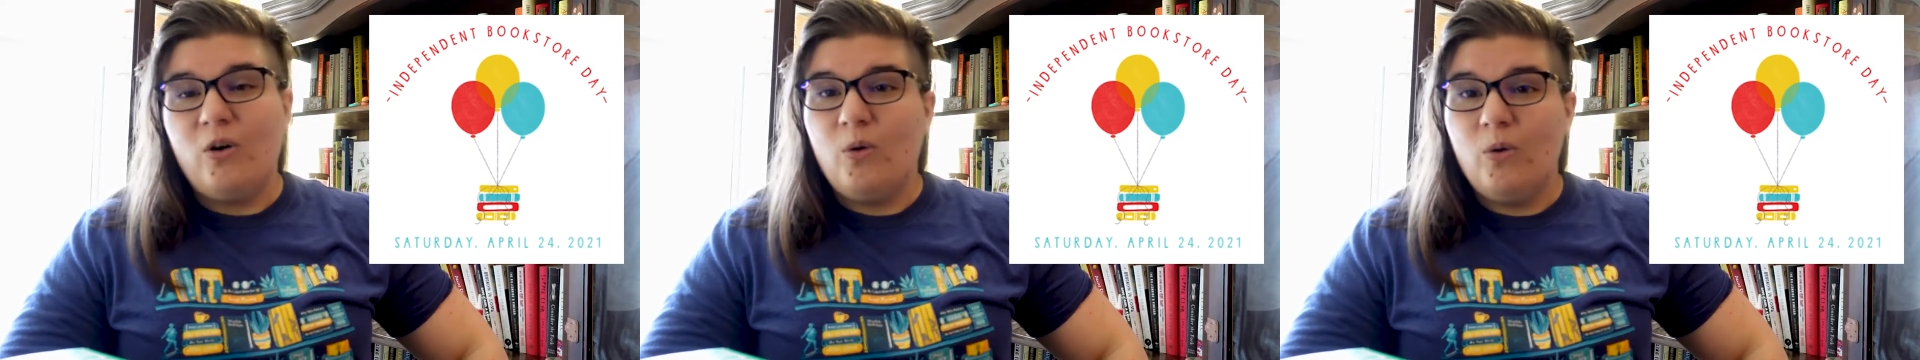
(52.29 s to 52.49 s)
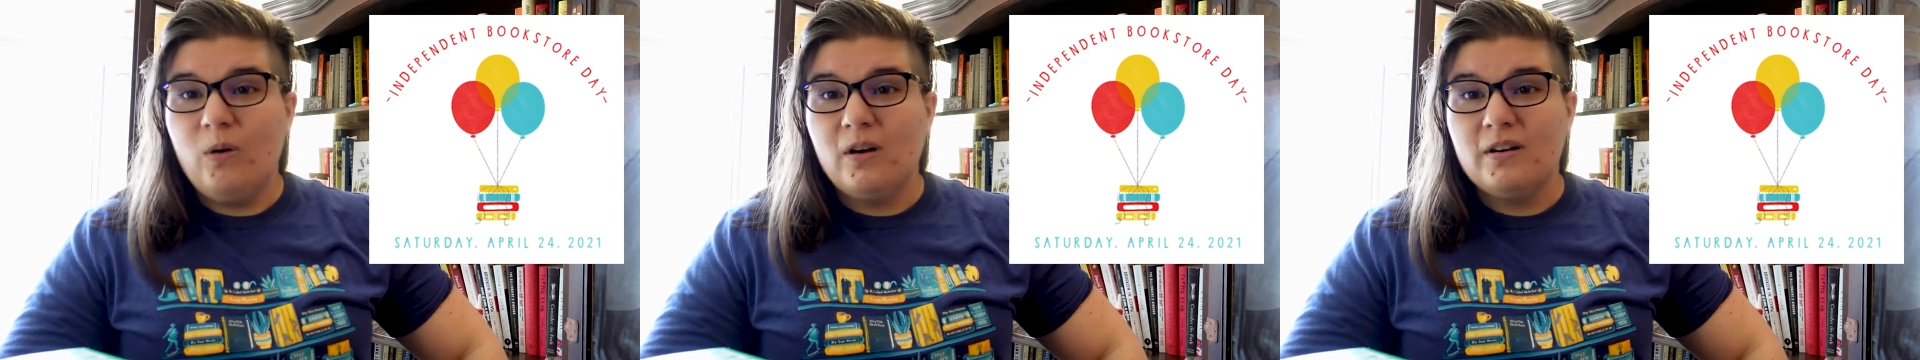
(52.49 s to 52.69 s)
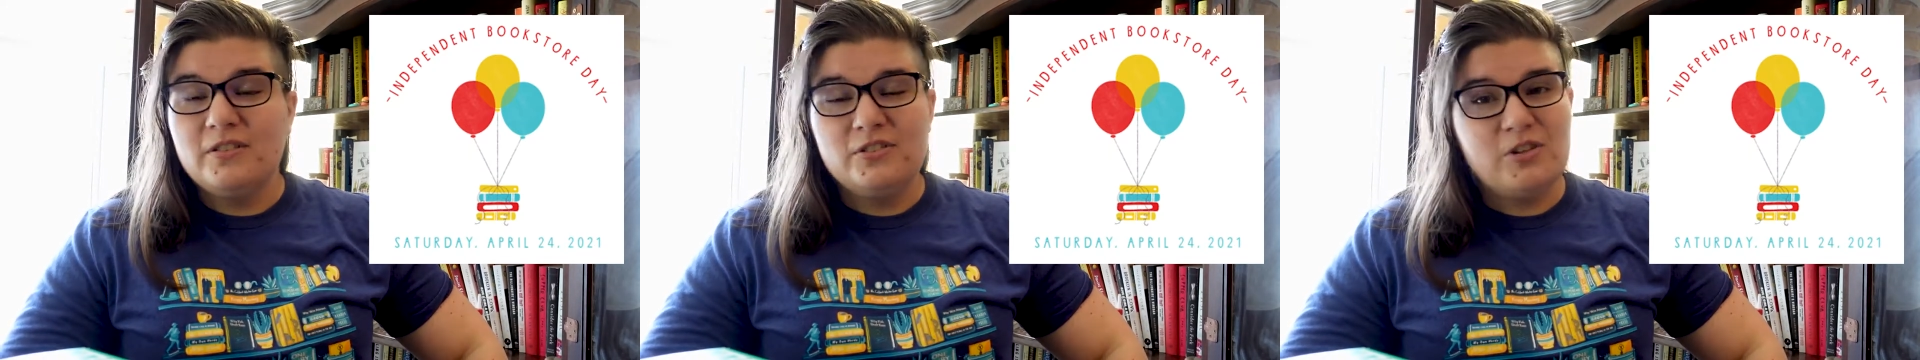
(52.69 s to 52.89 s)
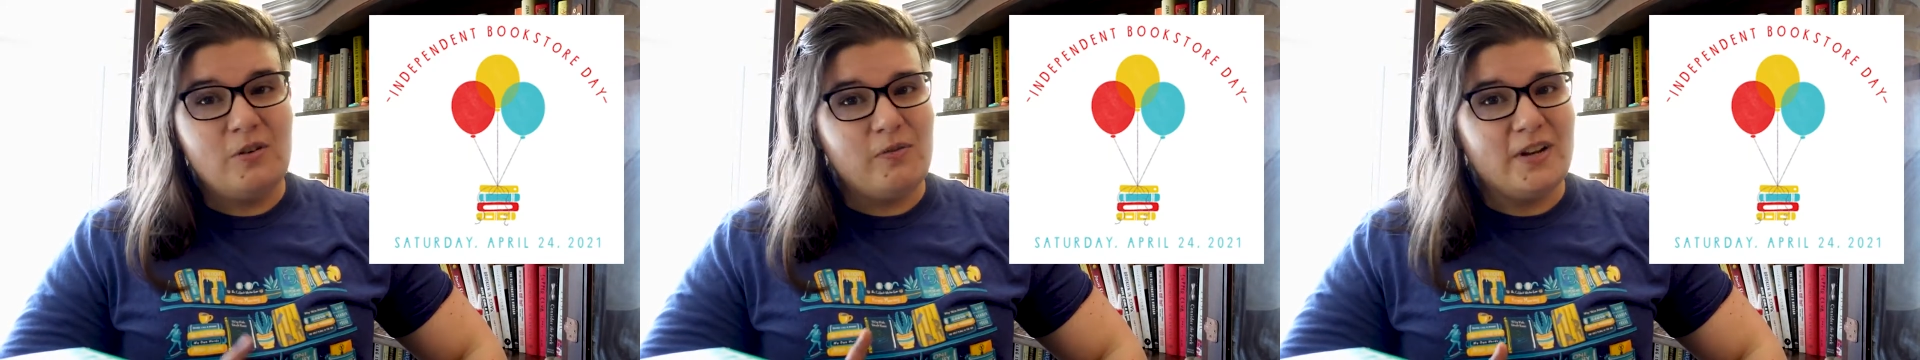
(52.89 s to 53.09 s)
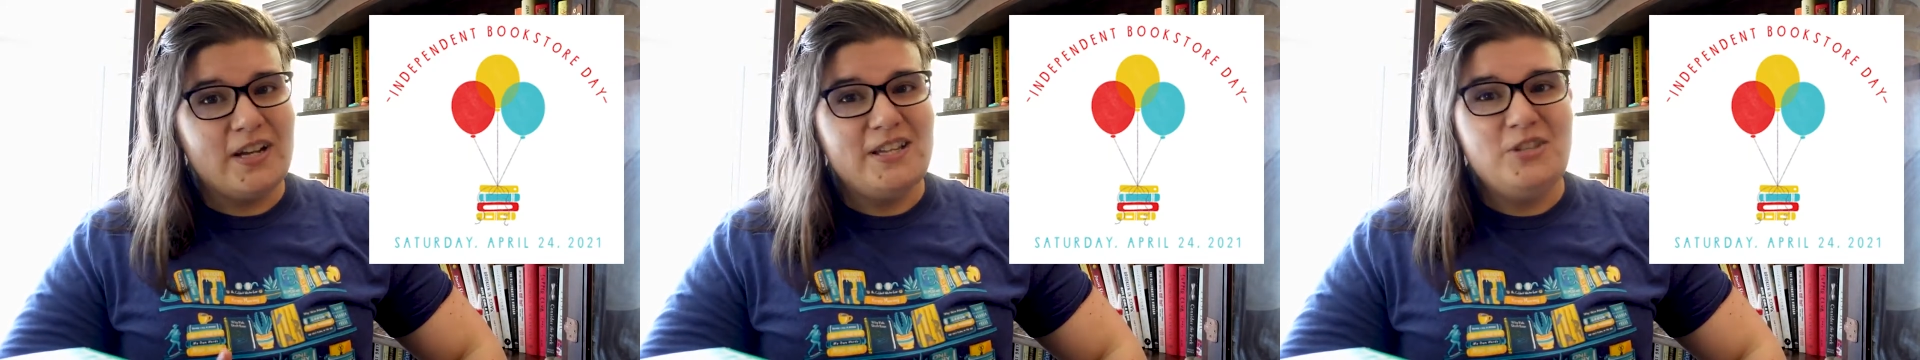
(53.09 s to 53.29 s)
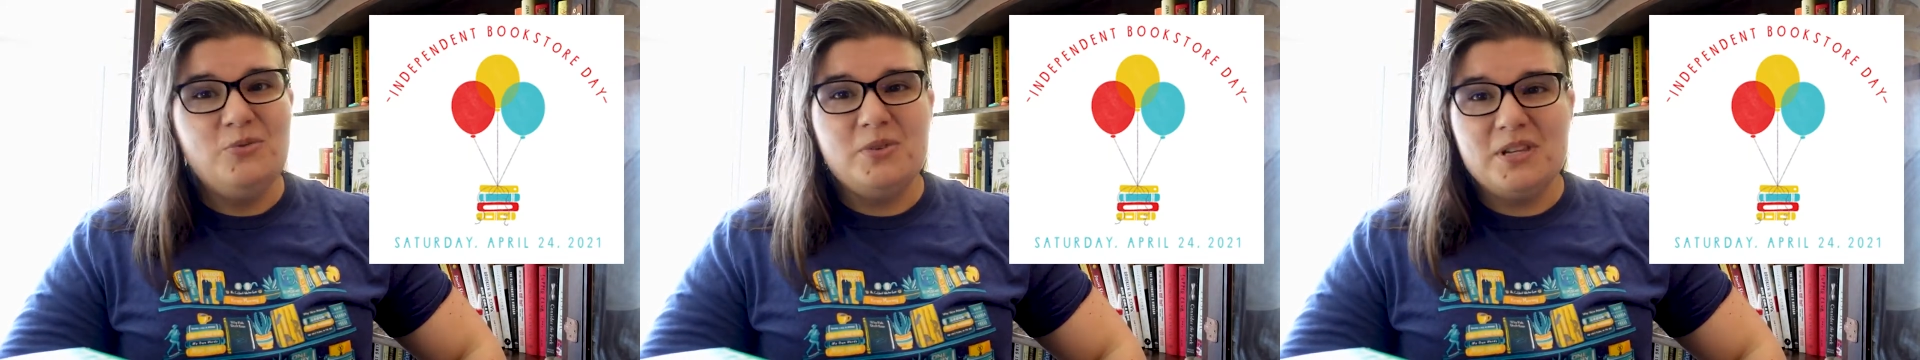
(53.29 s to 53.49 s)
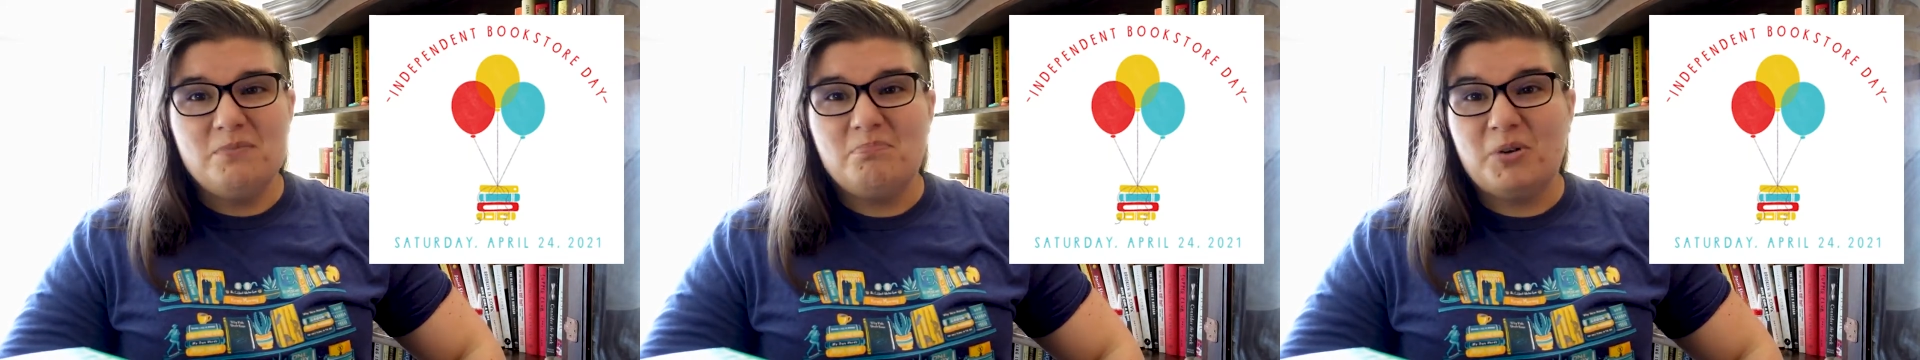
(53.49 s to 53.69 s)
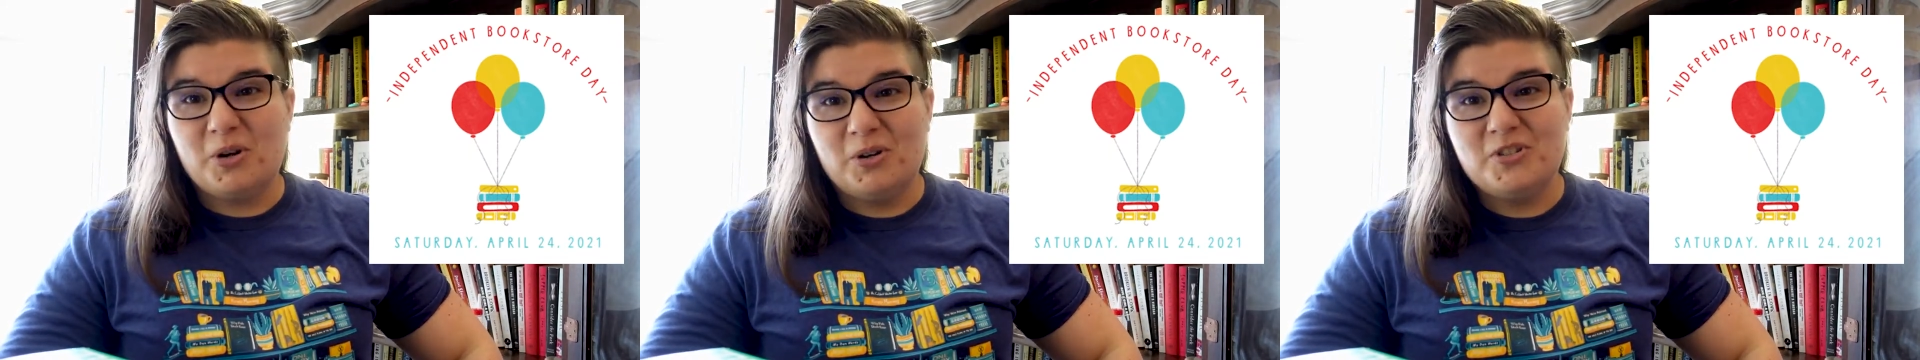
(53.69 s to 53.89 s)
or don't forget, you can
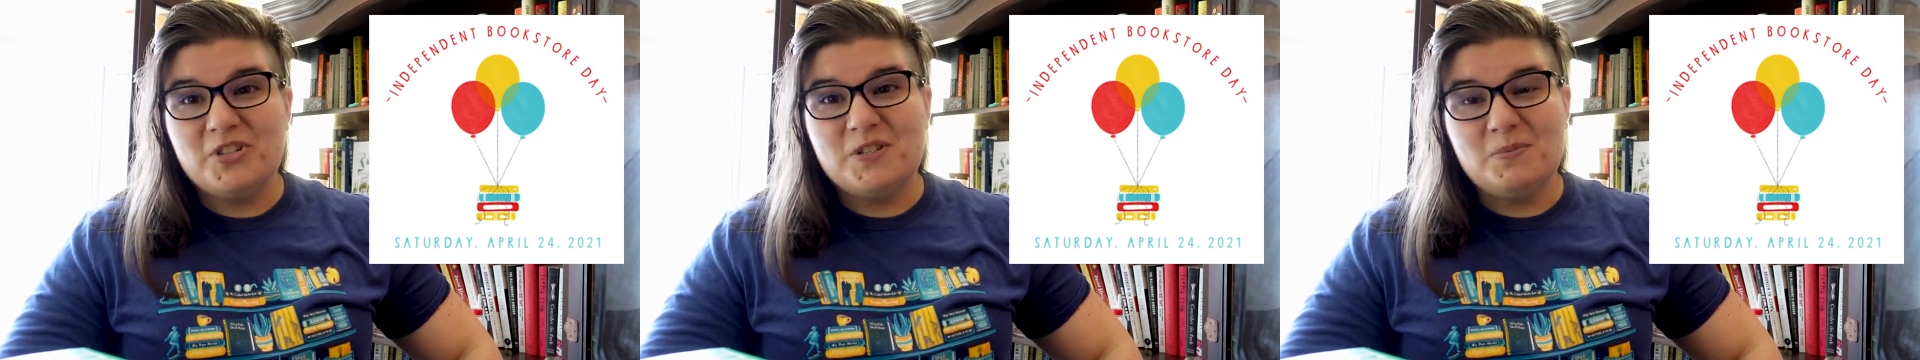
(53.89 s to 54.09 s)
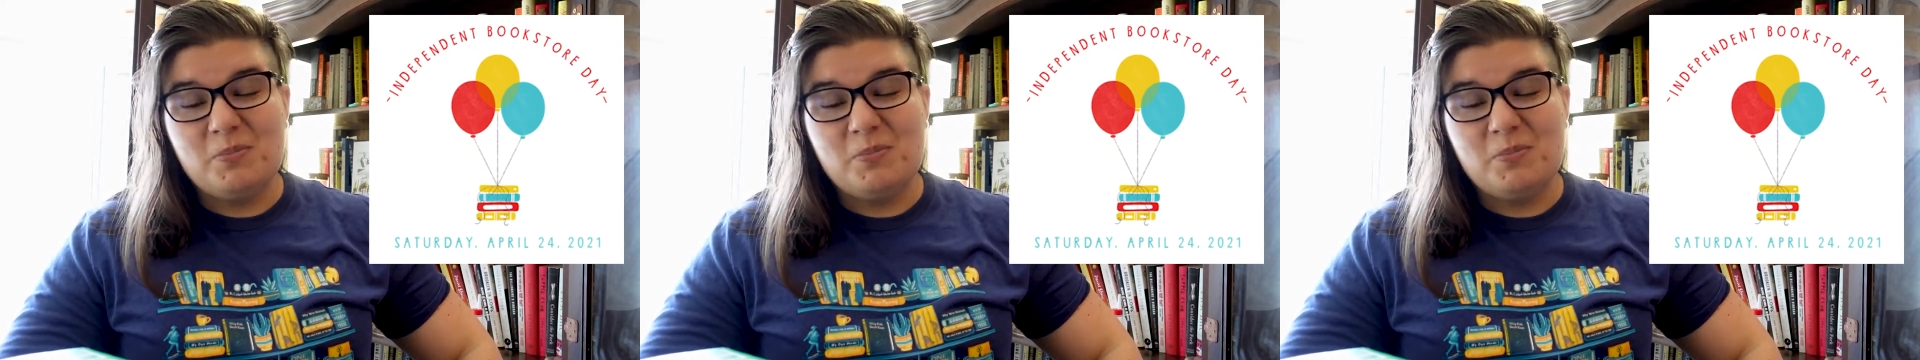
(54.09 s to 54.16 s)
purchase